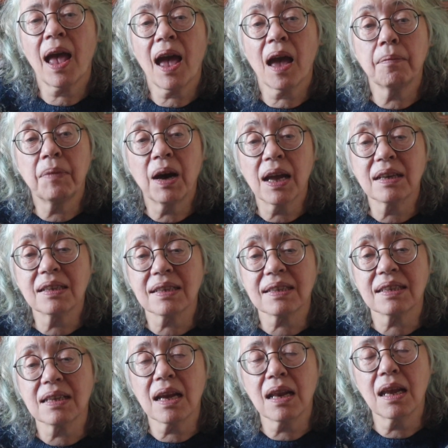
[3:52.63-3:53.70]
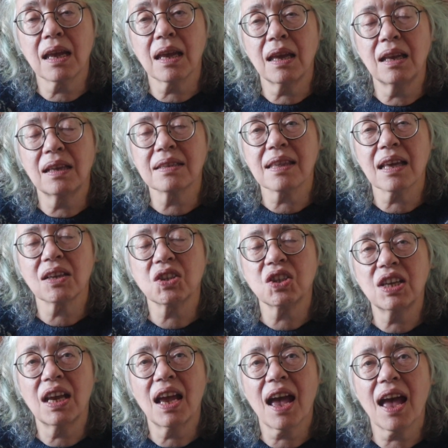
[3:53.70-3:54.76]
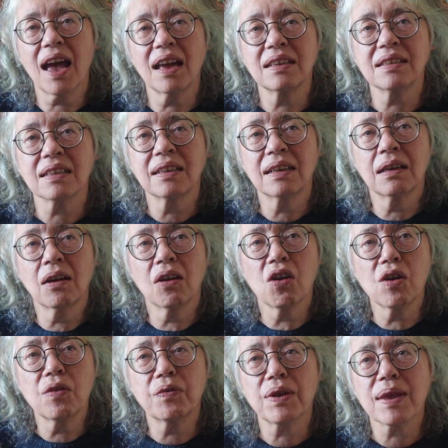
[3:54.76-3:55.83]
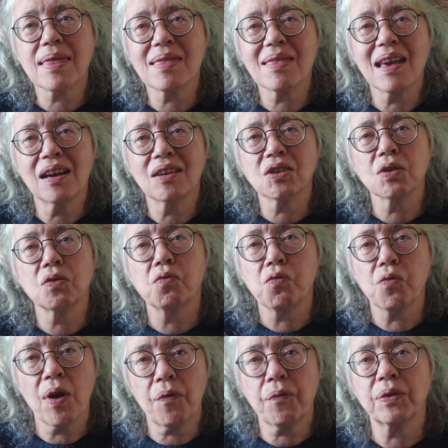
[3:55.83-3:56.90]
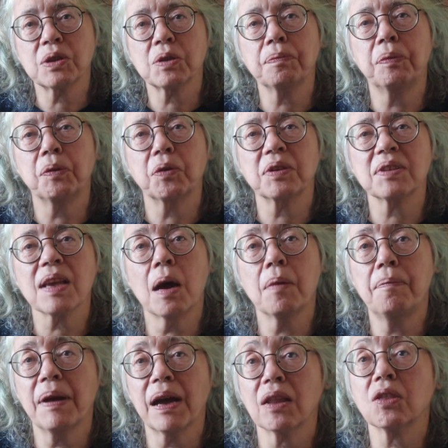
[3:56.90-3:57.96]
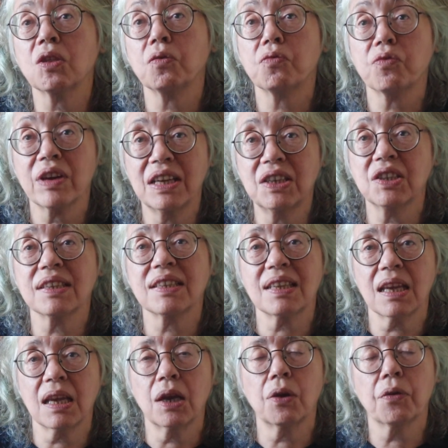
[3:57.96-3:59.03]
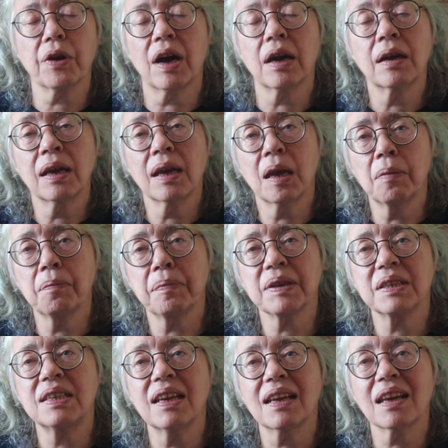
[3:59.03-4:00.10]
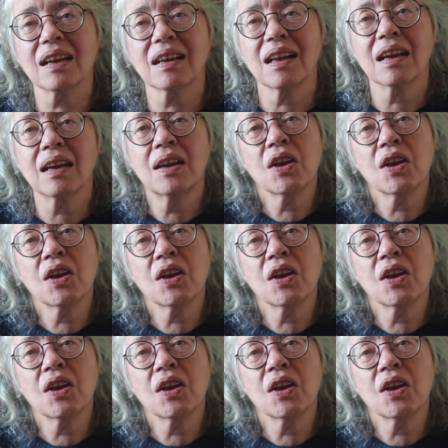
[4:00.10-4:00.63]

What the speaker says: And my understanding is that she had over 1,000 reference books about the Regency era in particular,